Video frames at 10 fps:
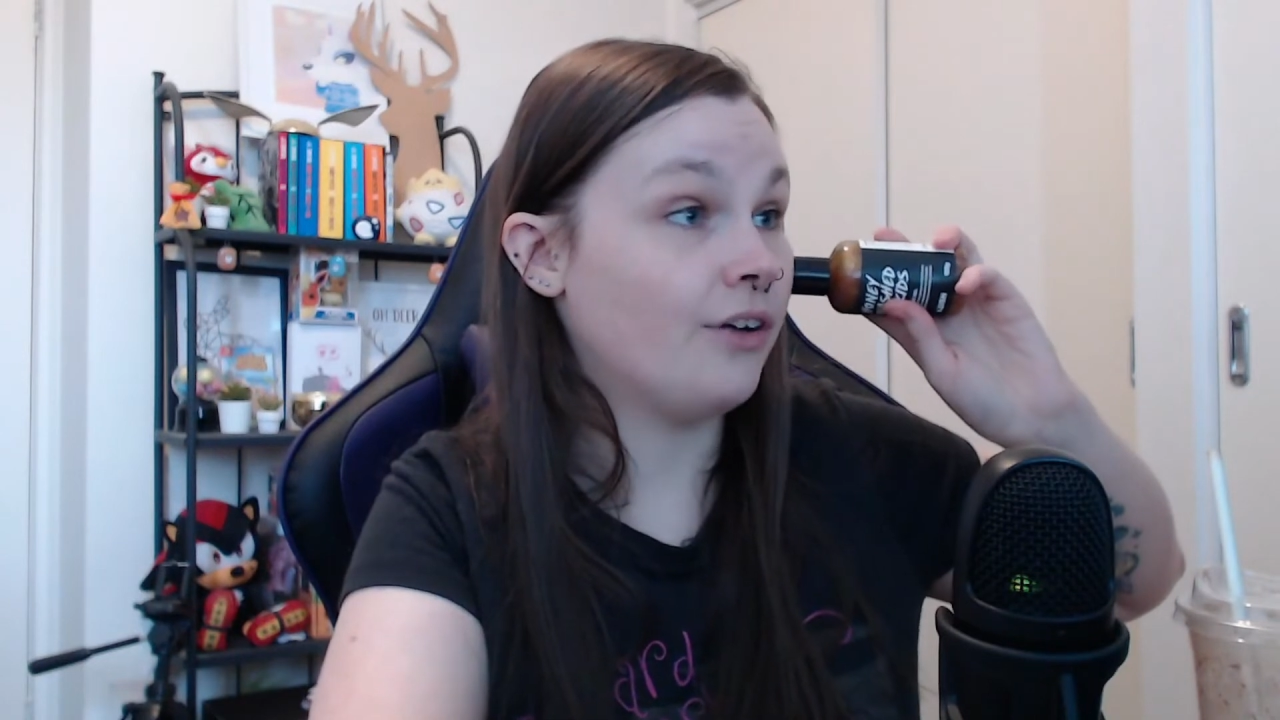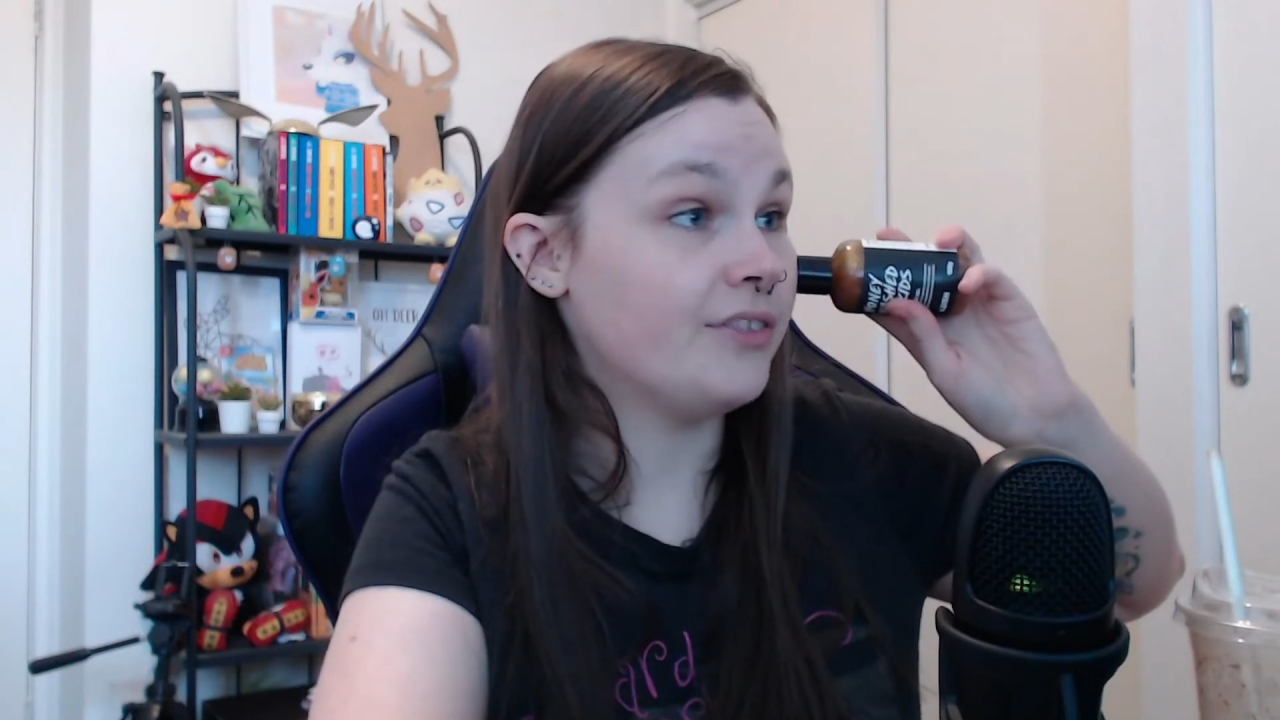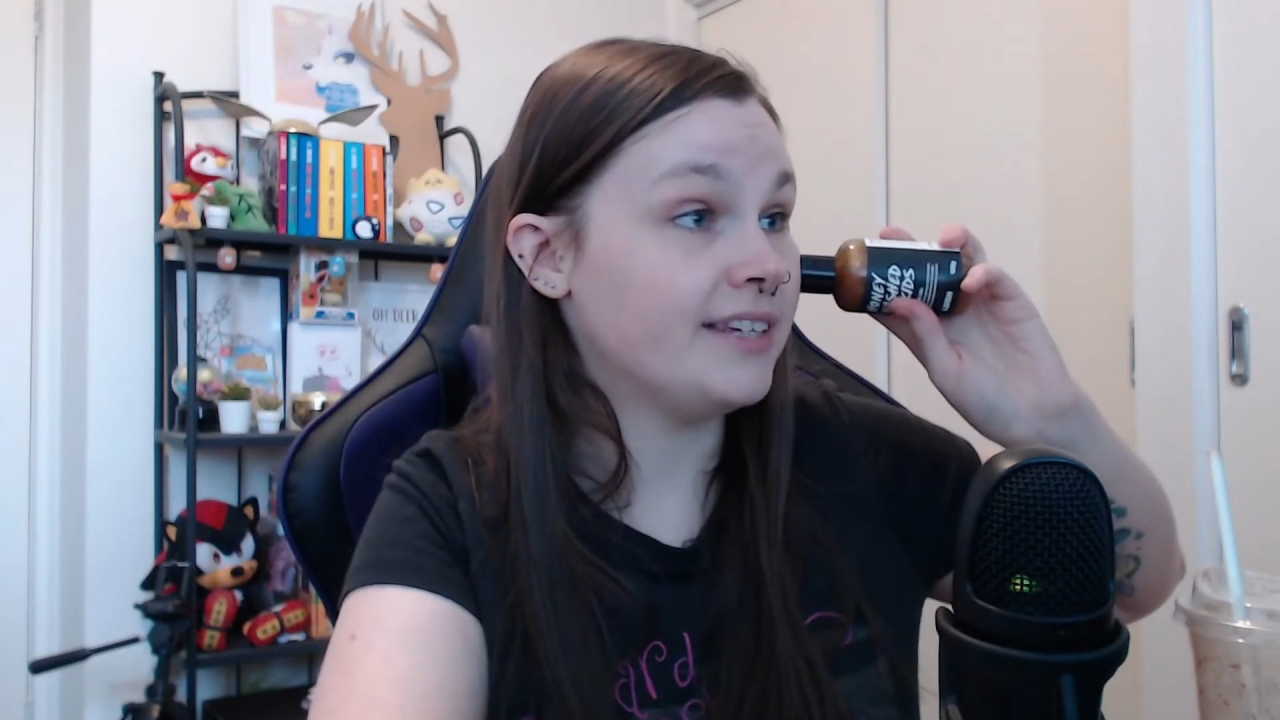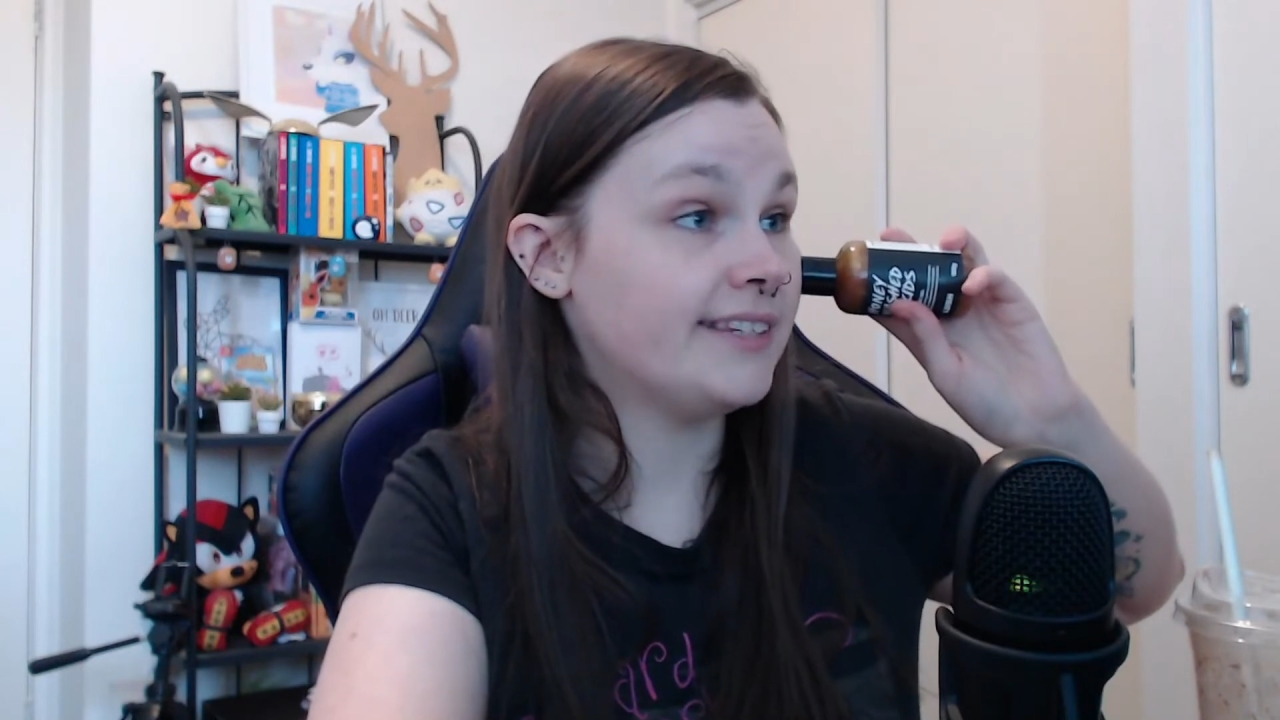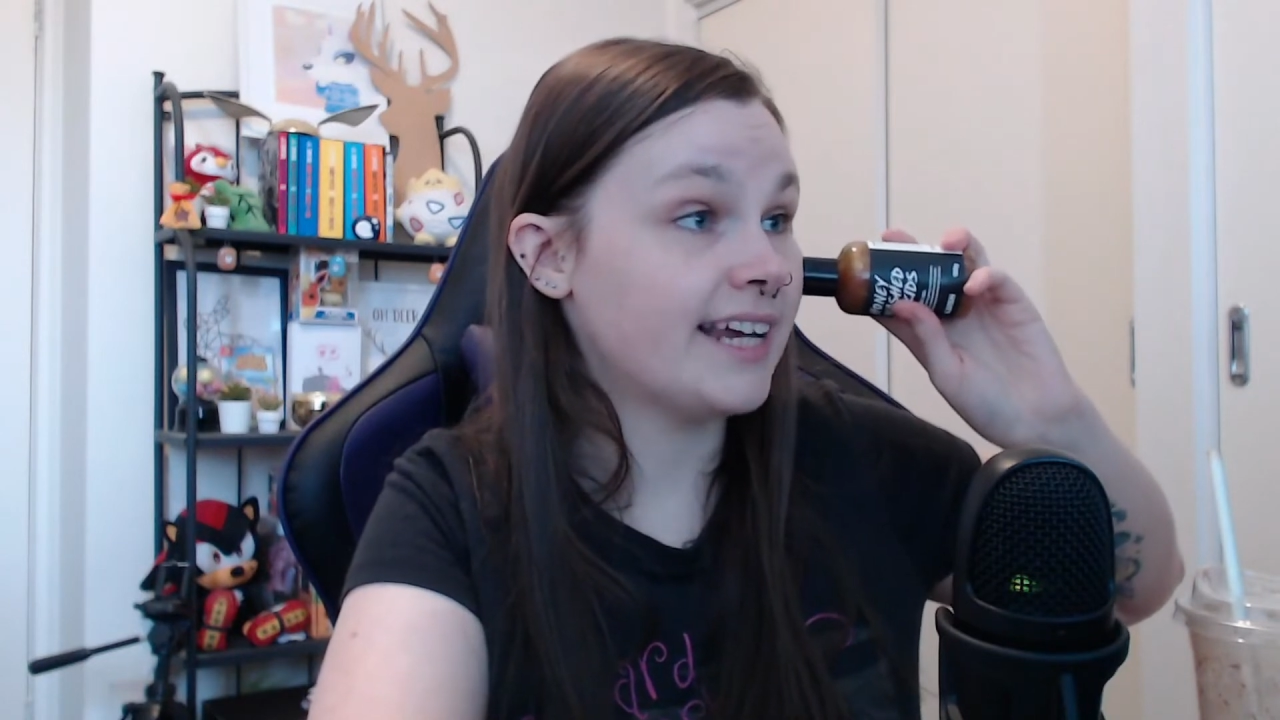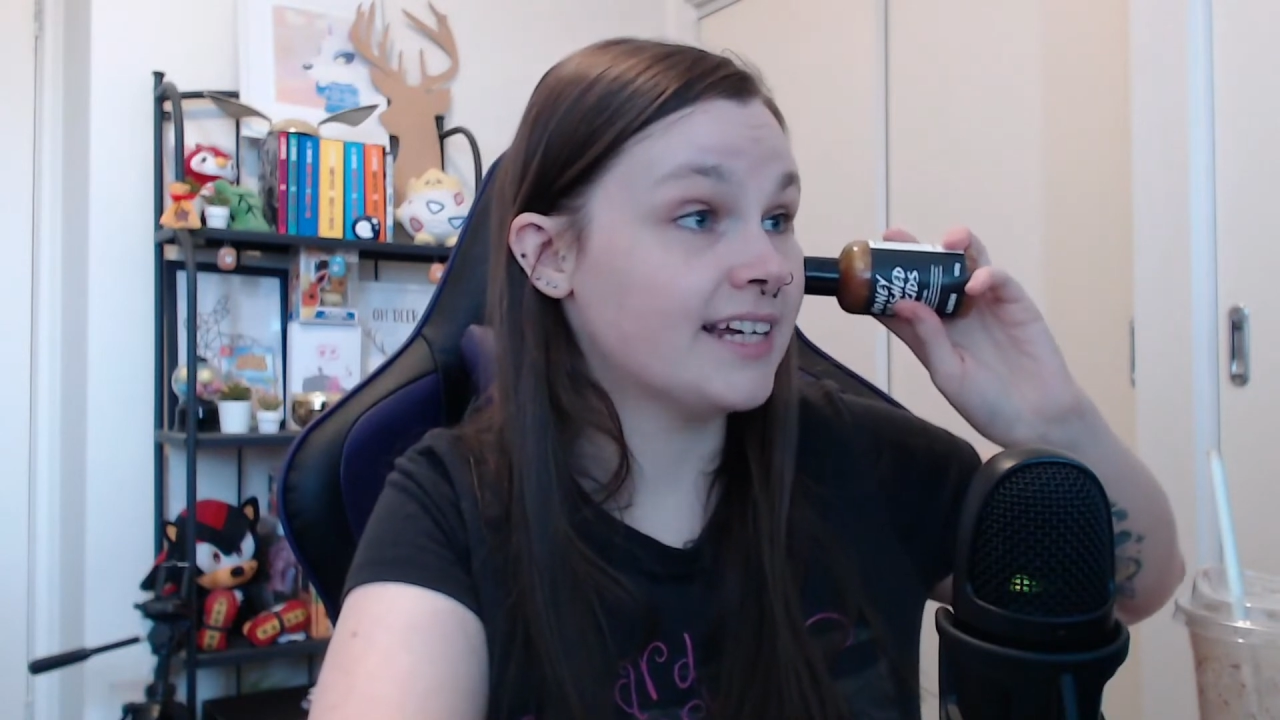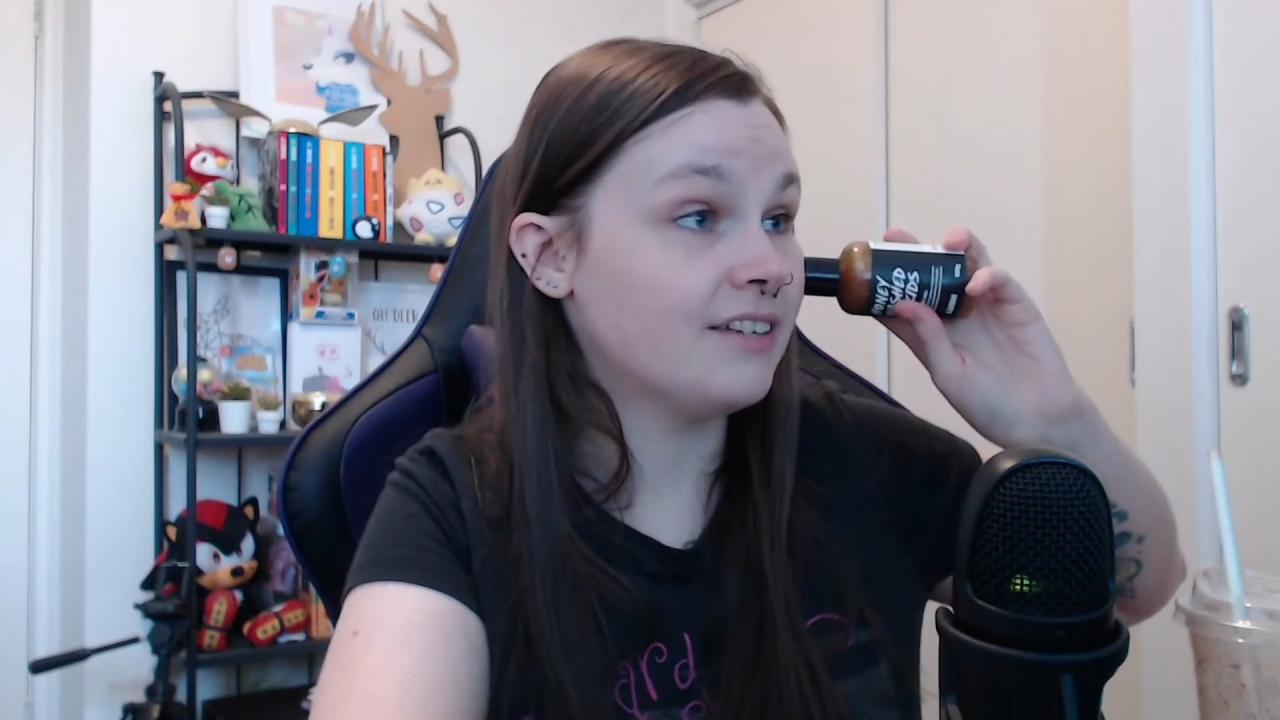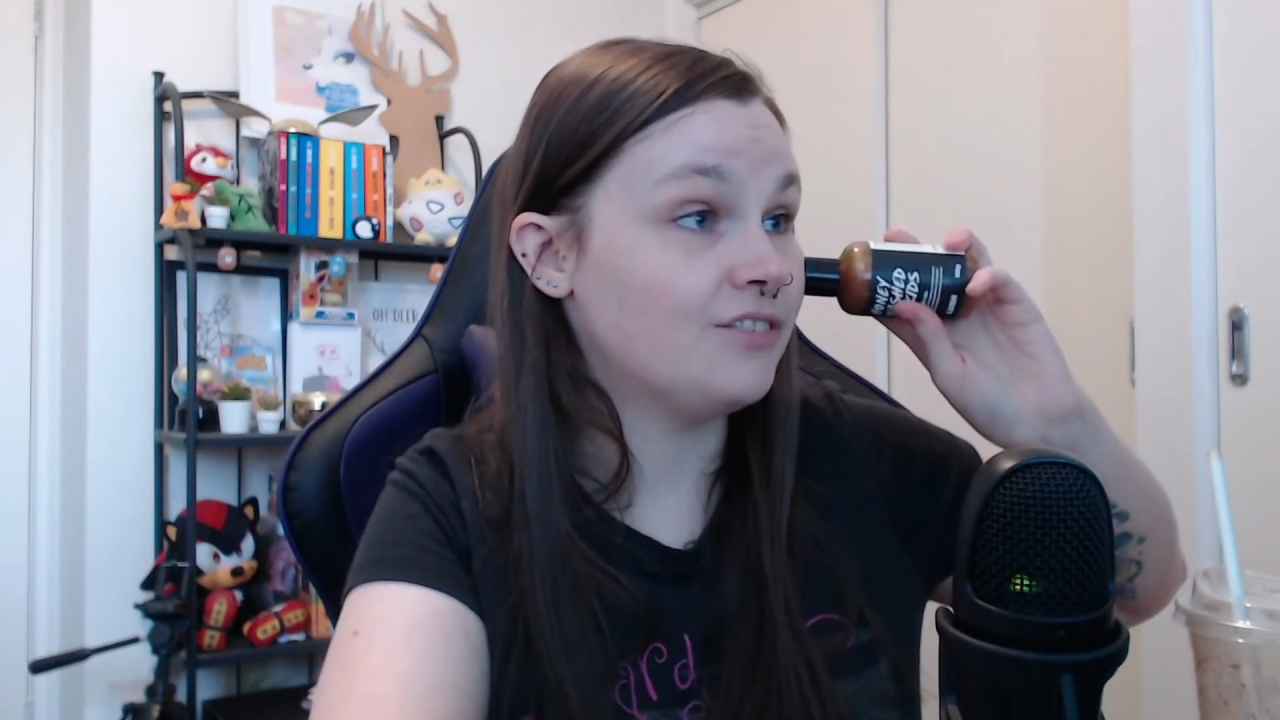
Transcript: on the 2nd